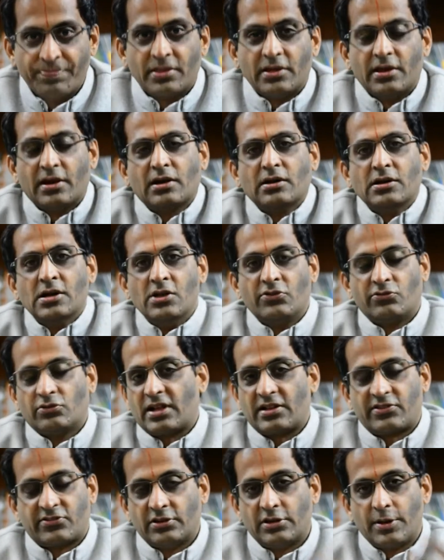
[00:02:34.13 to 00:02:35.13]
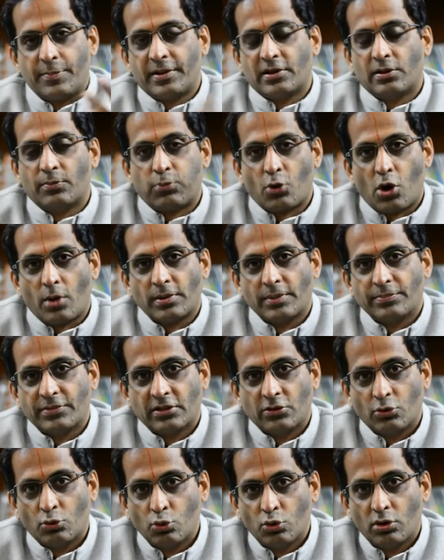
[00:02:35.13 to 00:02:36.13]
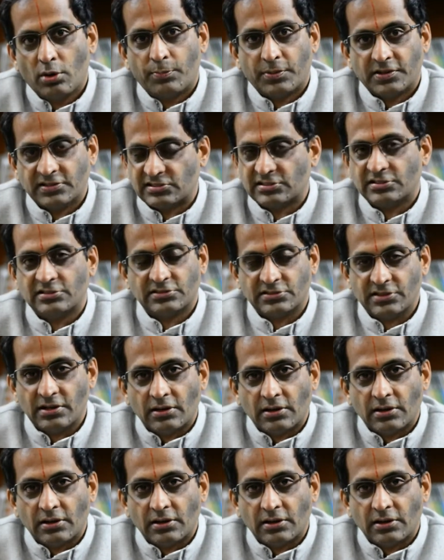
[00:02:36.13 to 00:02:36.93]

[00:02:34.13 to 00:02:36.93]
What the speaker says: Yeah, so that's a typical problem that the rural person